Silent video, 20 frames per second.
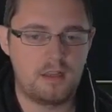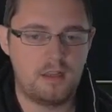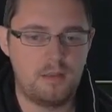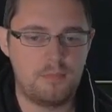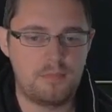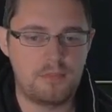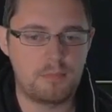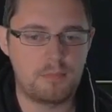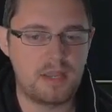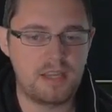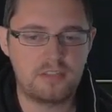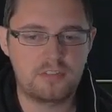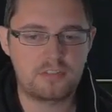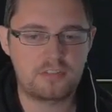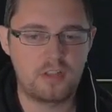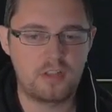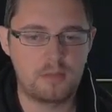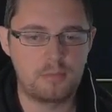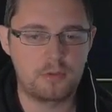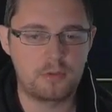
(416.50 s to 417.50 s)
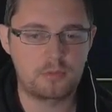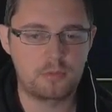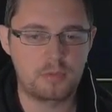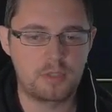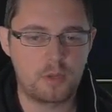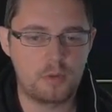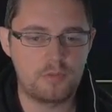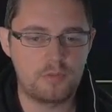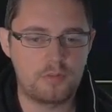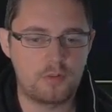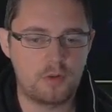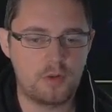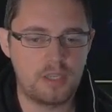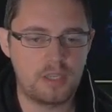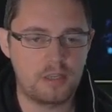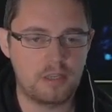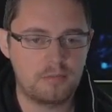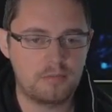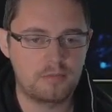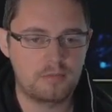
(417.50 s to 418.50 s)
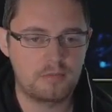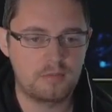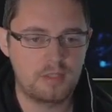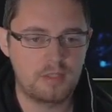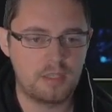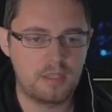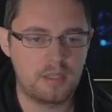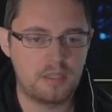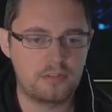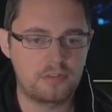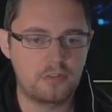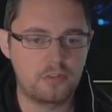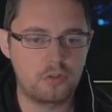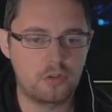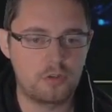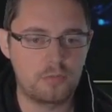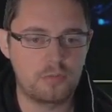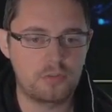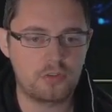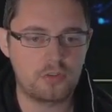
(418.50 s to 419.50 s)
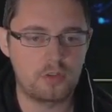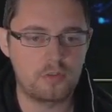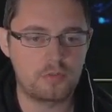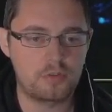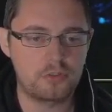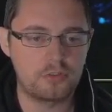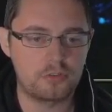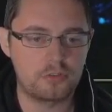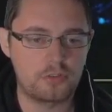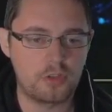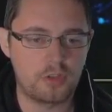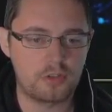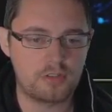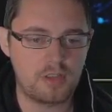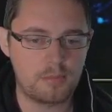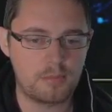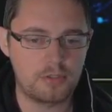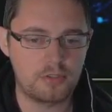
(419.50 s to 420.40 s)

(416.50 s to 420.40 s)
the main slottables we're going for here is Enduring Resolve, reduced dot